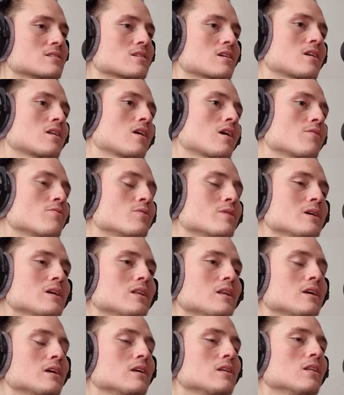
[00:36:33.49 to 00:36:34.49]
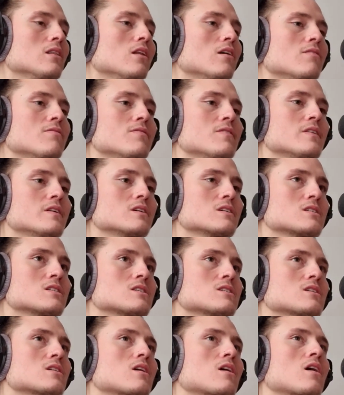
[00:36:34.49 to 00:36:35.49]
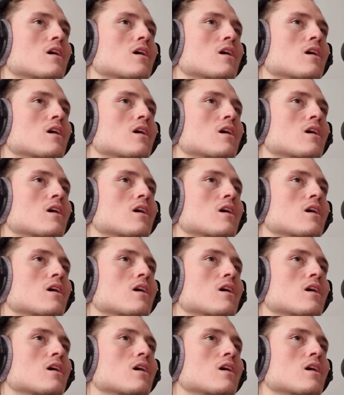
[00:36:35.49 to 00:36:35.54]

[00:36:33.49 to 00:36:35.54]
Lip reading: And I really love this